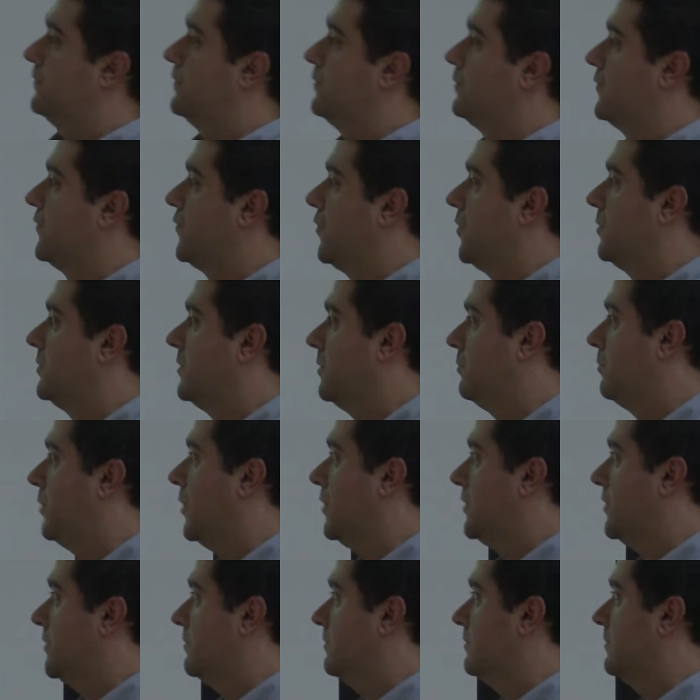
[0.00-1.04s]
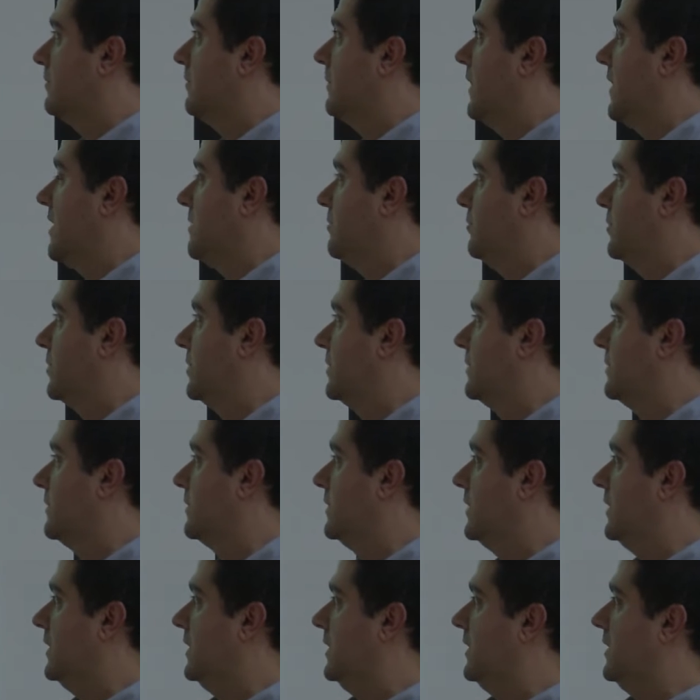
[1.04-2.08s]
from the bottom up,
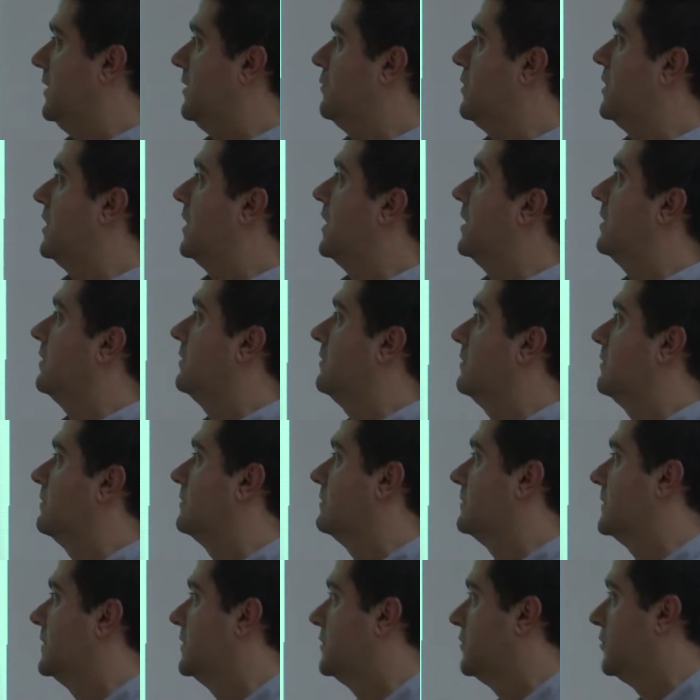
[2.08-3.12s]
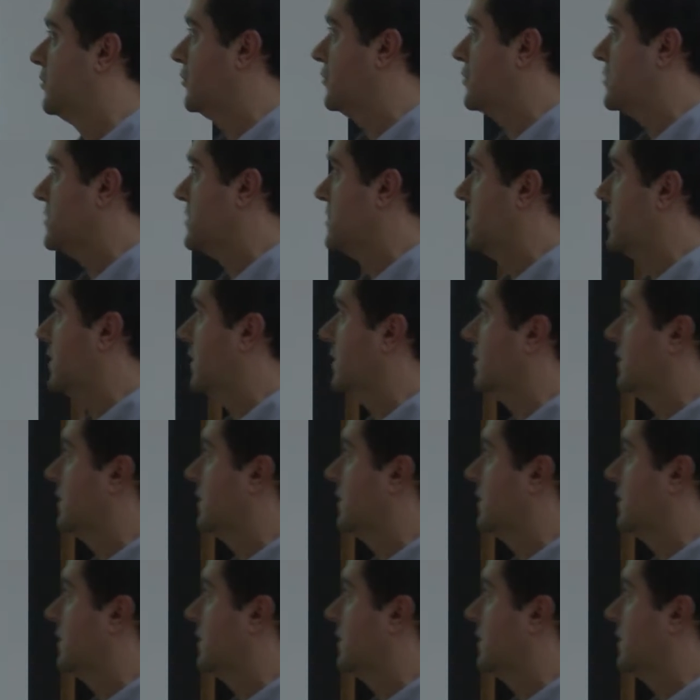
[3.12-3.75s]
we can introduce the